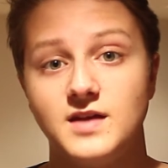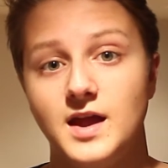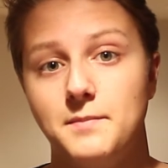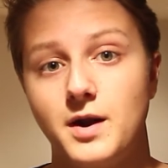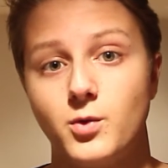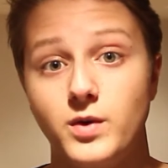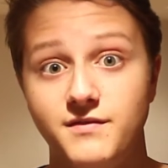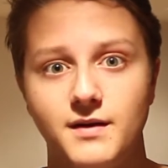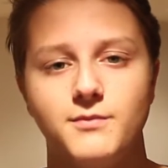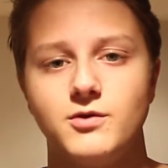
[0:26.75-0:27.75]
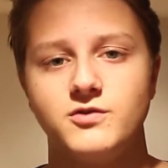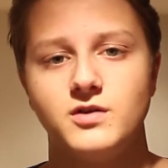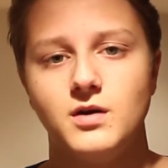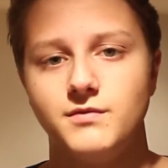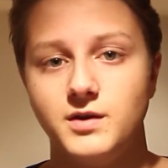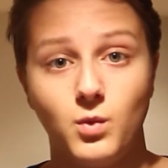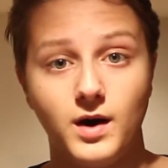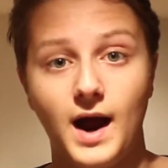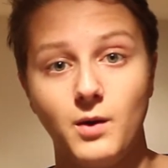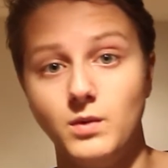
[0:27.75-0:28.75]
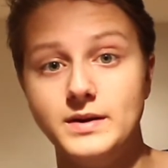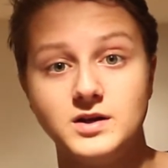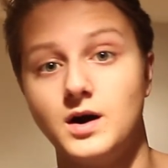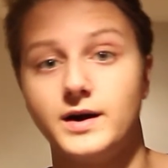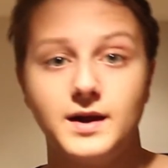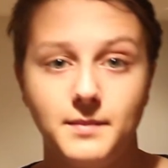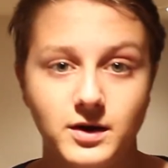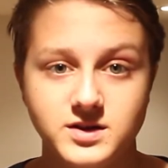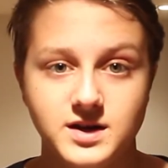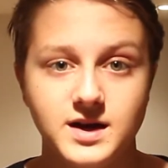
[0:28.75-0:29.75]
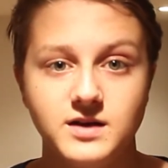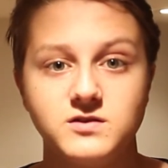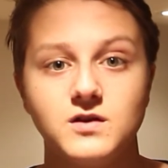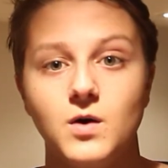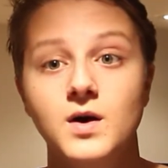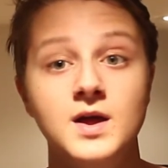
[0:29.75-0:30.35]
a better revamped version of the one I will be talking about today, so